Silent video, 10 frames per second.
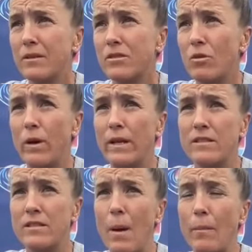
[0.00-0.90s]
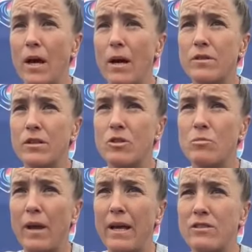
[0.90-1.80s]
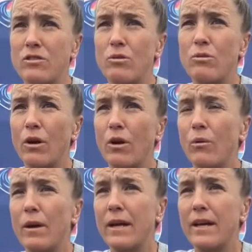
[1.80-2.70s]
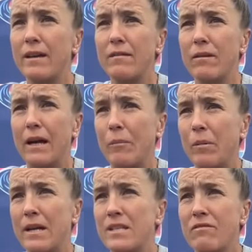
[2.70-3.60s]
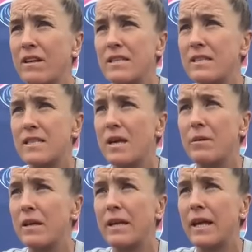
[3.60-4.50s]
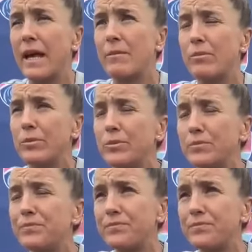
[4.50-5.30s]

So when the time comes and those players do go away, our players are ready to step in and they're capable.